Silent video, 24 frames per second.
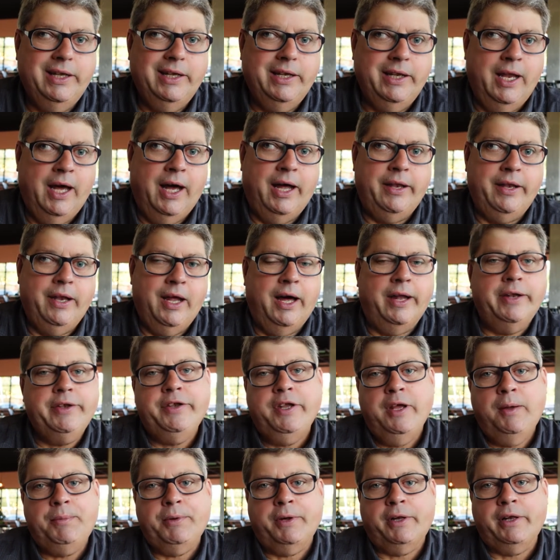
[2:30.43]
not
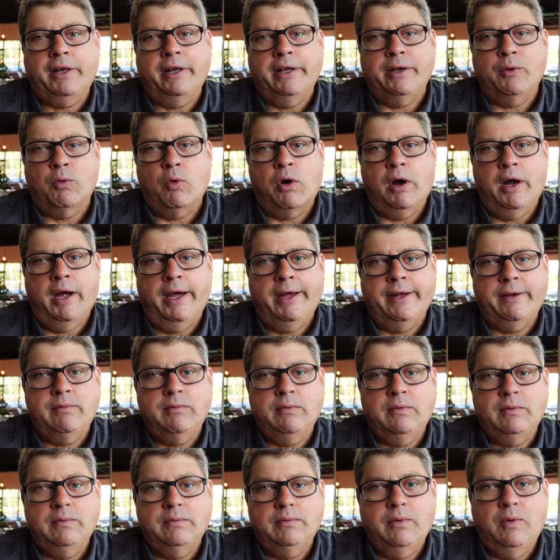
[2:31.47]
typically where
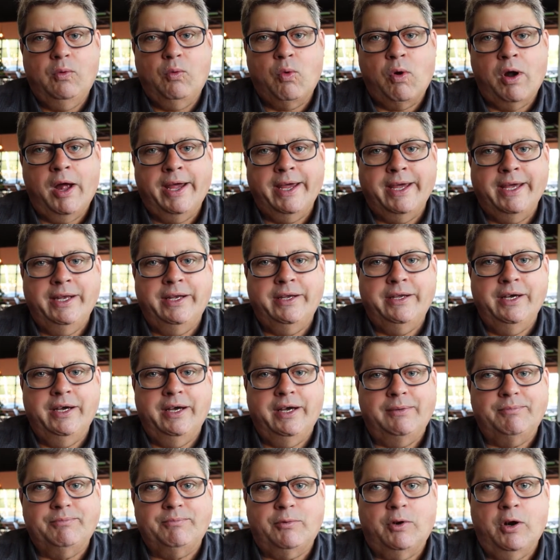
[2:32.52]
I end
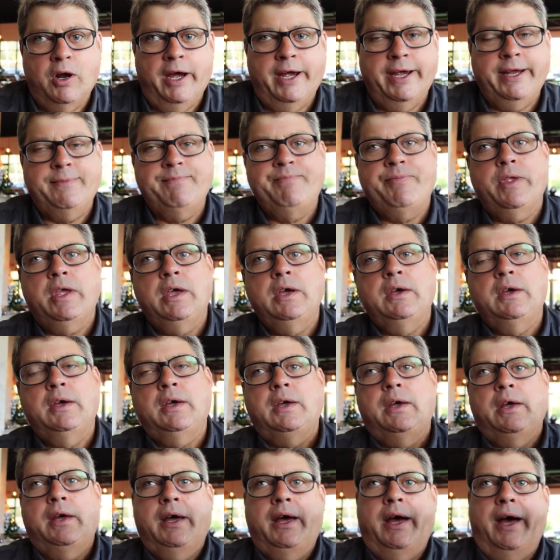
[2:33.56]
up, right?
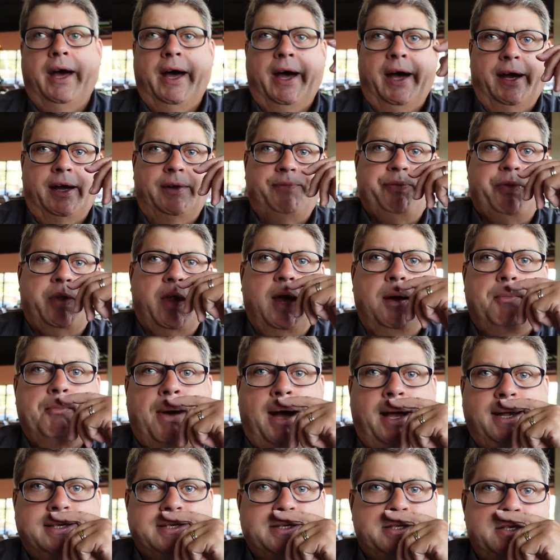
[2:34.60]

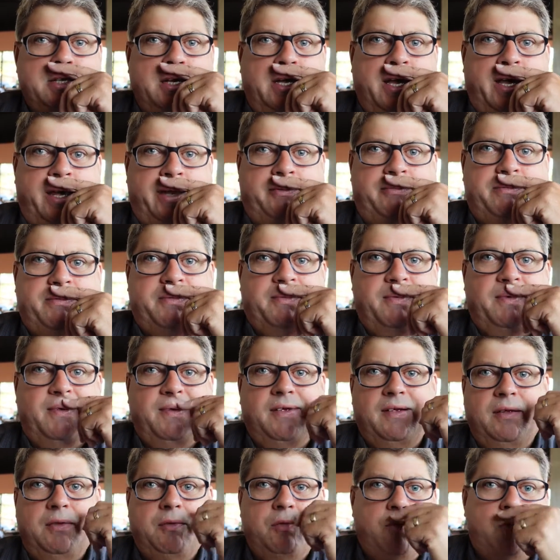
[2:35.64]
My son,
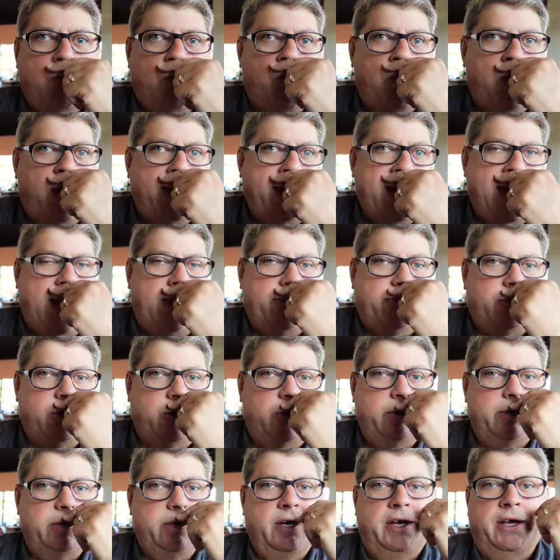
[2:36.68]
right
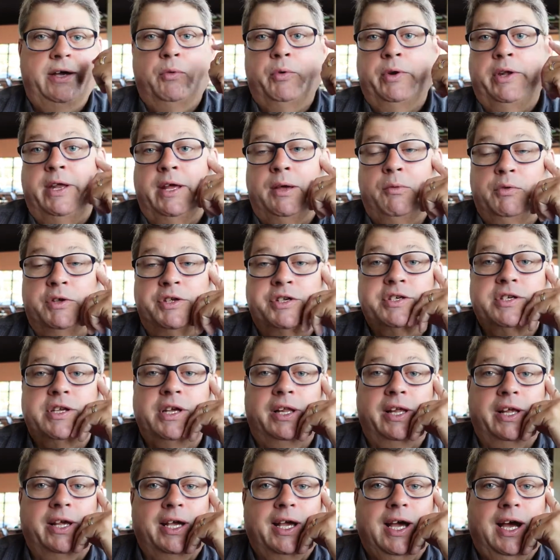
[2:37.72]
after, when he was
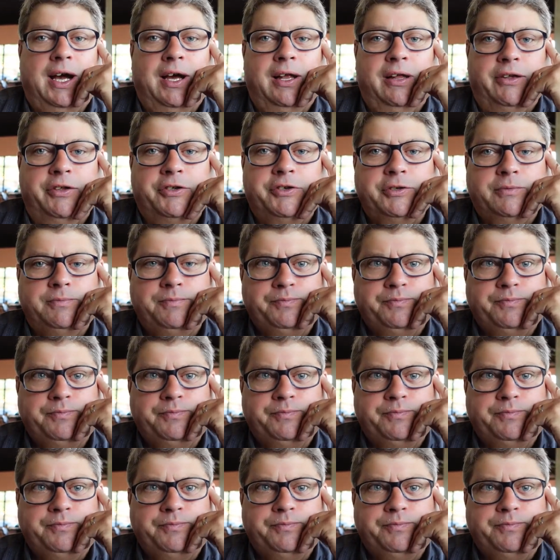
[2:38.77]
still in college,